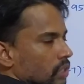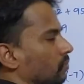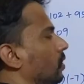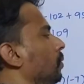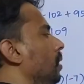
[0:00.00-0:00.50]

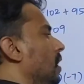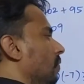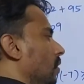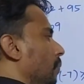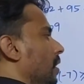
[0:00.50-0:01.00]
positive term
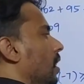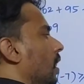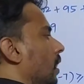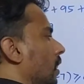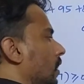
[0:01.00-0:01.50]
will
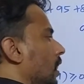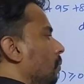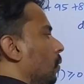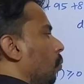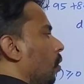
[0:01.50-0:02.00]
be
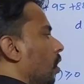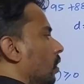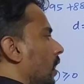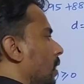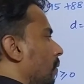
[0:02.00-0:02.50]
nothing but
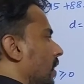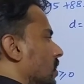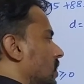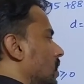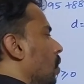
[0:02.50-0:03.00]
109
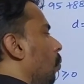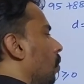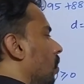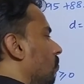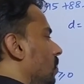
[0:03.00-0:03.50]
minus
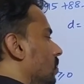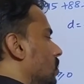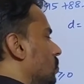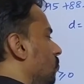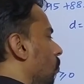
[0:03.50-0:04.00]
105,
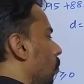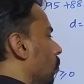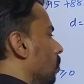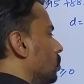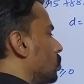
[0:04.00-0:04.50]
which is
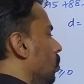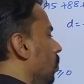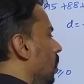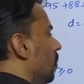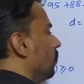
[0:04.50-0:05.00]
4.
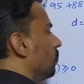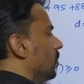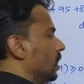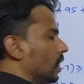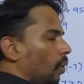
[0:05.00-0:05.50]
So
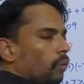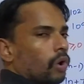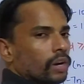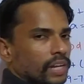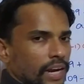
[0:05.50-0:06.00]
we now
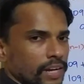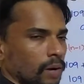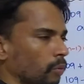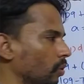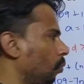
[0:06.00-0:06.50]
got an
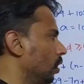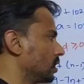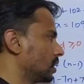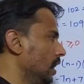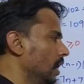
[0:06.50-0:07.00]
idea about
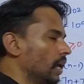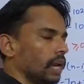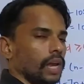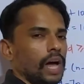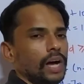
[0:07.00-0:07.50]
what is the
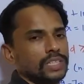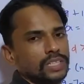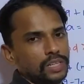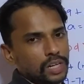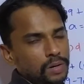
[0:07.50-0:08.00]

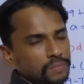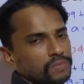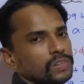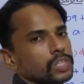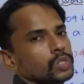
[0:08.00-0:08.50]
last
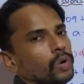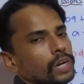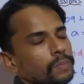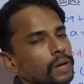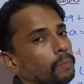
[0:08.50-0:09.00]
term, which is
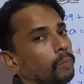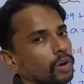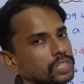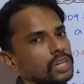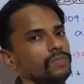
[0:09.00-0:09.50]
going to be a
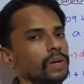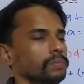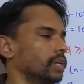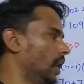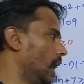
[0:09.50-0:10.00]
positive
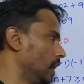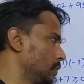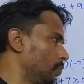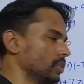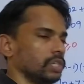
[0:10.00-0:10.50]
term. So
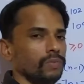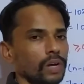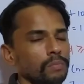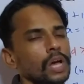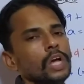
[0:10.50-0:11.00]
last positive
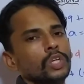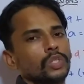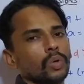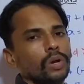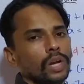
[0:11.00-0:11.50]
term.
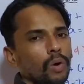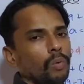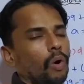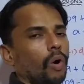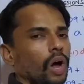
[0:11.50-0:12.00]
So
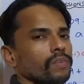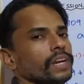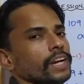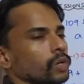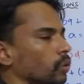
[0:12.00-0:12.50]
now all
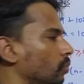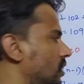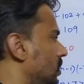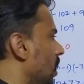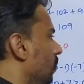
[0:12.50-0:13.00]
we need to do
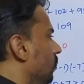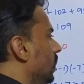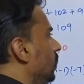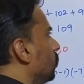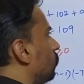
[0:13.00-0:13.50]
is,
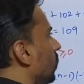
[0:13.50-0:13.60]
we need to